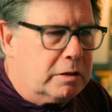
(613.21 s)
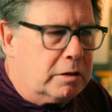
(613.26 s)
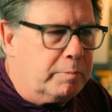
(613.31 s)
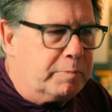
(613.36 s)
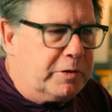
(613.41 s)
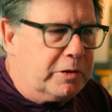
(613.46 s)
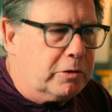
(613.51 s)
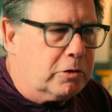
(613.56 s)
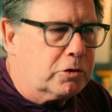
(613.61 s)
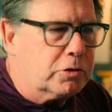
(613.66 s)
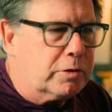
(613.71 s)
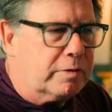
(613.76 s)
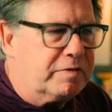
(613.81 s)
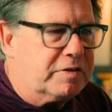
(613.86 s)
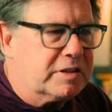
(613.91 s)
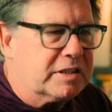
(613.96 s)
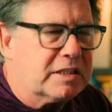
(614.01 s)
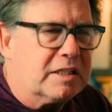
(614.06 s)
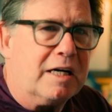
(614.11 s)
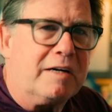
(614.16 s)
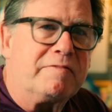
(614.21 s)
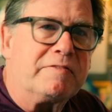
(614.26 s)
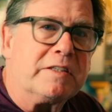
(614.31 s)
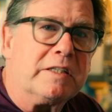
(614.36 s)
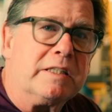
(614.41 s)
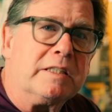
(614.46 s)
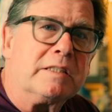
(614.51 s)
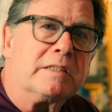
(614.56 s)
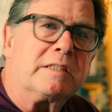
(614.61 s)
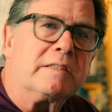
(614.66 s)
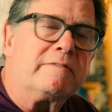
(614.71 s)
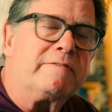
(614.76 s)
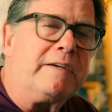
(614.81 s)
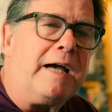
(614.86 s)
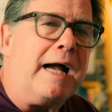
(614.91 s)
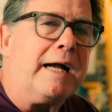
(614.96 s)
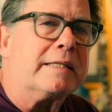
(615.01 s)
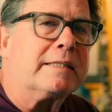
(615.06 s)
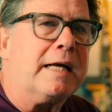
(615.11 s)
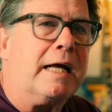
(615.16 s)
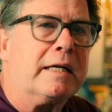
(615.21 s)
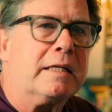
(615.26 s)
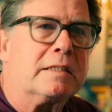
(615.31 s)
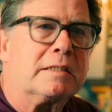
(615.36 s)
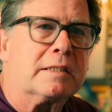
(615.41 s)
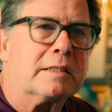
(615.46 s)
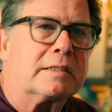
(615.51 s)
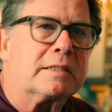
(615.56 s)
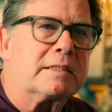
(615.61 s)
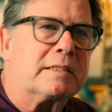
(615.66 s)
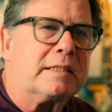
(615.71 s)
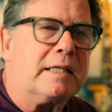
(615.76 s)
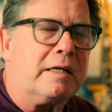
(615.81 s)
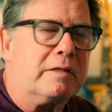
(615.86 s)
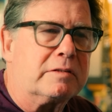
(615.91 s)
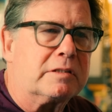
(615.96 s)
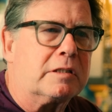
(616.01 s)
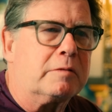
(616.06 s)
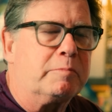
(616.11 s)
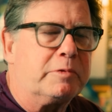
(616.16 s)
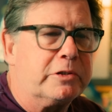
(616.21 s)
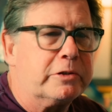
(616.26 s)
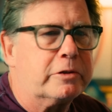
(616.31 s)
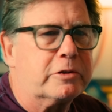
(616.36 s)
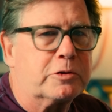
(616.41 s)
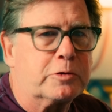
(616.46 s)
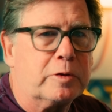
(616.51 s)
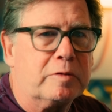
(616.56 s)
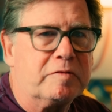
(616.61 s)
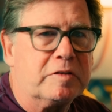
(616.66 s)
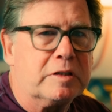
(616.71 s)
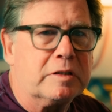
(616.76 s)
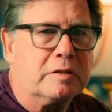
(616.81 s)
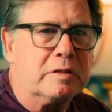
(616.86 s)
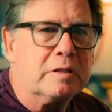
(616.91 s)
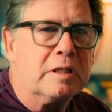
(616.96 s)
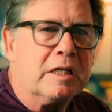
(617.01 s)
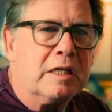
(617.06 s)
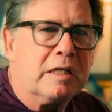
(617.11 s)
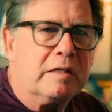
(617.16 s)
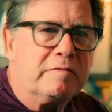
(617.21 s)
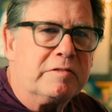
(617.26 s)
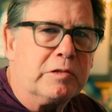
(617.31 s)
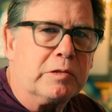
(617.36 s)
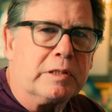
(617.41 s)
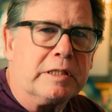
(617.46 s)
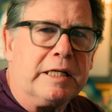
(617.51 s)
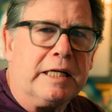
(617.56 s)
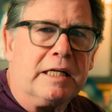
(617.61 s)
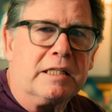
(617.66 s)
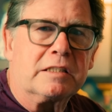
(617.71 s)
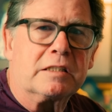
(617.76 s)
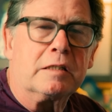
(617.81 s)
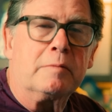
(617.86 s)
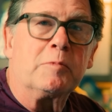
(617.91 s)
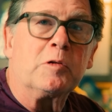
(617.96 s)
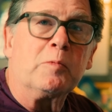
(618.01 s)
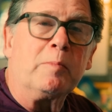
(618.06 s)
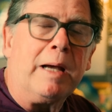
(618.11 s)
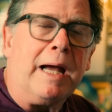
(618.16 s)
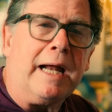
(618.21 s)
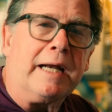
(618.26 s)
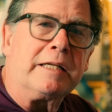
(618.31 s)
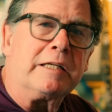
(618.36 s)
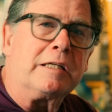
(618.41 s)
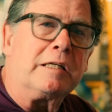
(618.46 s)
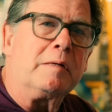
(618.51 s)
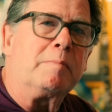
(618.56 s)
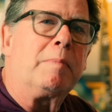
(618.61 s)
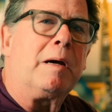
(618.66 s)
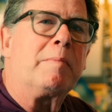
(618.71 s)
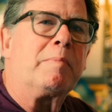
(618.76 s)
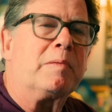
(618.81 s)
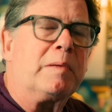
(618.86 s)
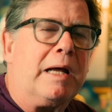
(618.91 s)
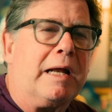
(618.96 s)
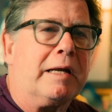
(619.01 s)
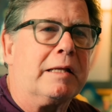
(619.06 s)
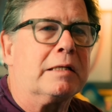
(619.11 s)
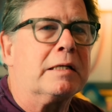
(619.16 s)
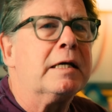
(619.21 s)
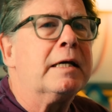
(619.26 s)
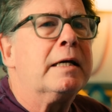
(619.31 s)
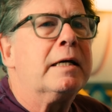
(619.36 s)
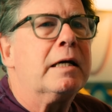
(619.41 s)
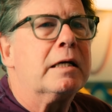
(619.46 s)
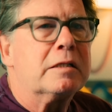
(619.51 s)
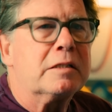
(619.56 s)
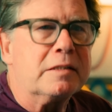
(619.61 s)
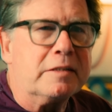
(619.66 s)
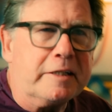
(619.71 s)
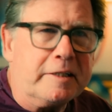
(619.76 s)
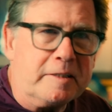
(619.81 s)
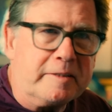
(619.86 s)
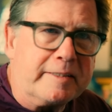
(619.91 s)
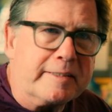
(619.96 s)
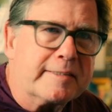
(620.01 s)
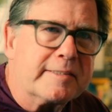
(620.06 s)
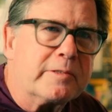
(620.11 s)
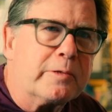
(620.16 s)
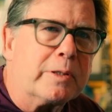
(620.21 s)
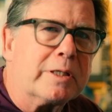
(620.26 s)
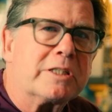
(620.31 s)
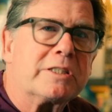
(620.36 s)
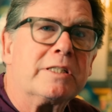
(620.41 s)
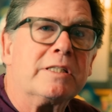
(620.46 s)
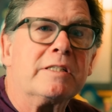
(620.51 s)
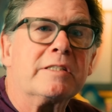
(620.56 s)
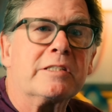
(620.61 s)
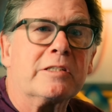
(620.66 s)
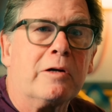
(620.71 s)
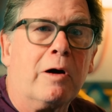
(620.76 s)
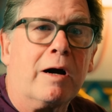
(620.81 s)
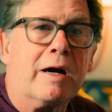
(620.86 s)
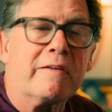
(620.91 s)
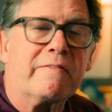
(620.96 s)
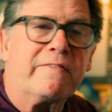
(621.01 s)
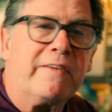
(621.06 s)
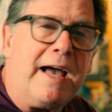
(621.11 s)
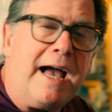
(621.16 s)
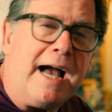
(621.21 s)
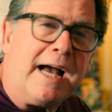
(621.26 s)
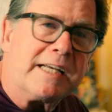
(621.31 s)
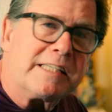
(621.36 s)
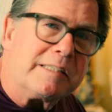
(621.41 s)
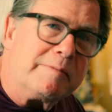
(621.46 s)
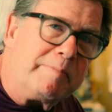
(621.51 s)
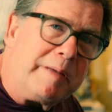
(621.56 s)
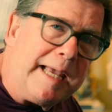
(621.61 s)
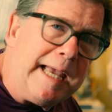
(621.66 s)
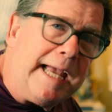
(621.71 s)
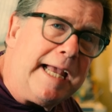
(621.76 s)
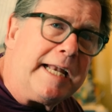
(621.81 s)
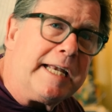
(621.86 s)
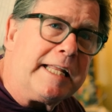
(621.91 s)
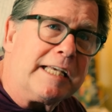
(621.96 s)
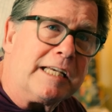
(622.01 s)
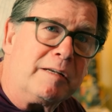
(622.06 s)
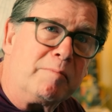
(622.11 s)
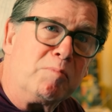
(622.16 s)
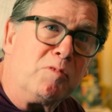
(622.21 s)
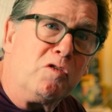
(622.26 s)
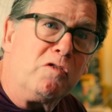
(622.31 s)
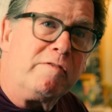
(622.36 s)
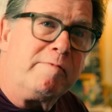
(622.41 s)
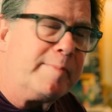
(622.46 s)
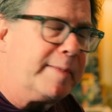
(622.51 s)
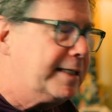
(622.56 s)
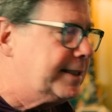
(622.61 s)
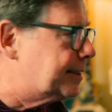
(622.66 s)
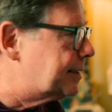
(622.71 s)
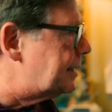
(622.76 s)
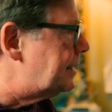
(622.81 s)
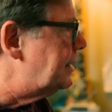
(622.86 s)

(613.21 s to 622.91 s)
computer-driven stuff is the fact that it just sounds computer-driven. And if you can add some humanity by adding little distortions and artifacts and panning and movement,